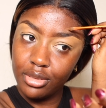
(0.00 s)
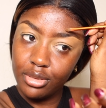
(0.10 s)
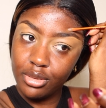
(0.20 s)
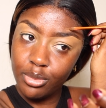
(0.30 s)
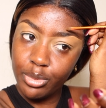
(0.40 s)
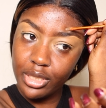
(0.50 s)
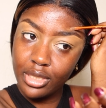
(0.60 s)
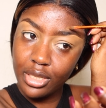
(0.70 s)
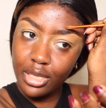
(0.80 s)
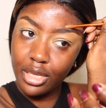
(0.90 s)
So
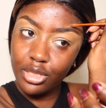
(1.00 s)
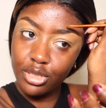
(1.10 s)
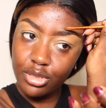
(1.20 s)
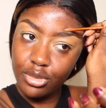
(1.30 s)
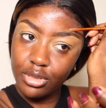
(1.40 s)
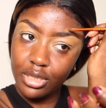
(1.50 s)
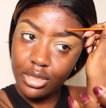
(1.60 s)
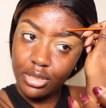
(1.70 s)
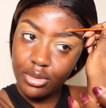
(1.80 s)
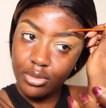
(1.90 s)
basically, you just use
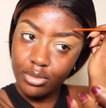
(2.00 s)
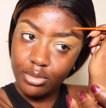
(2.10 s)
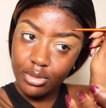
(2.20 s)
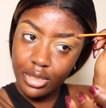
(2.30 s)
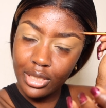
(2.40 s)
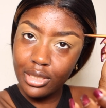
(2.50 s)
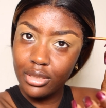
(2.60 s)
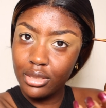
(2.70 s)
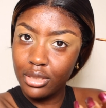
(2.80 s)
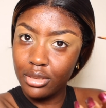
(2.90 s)
this to
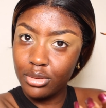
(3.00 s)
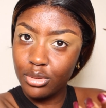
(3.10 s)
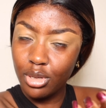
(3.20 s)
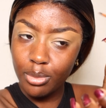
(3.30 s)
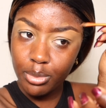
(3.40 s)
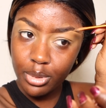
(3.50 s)
clean the top,